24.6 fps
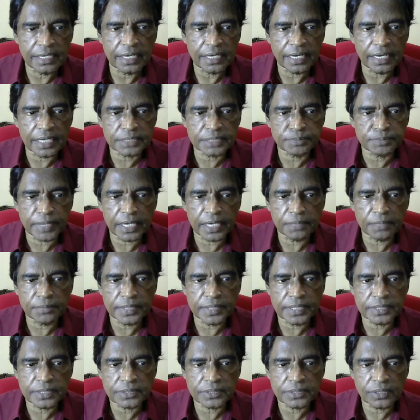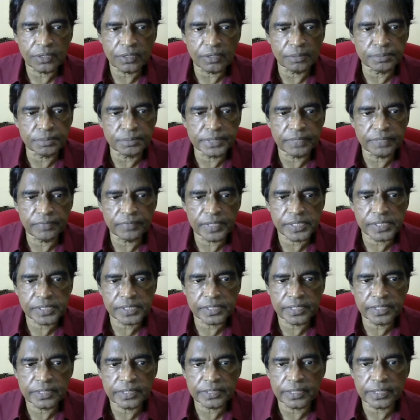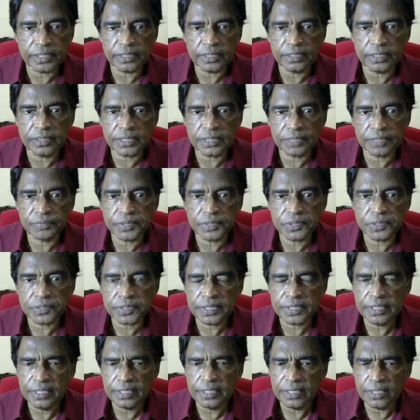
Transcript: experiments, observations, interviews.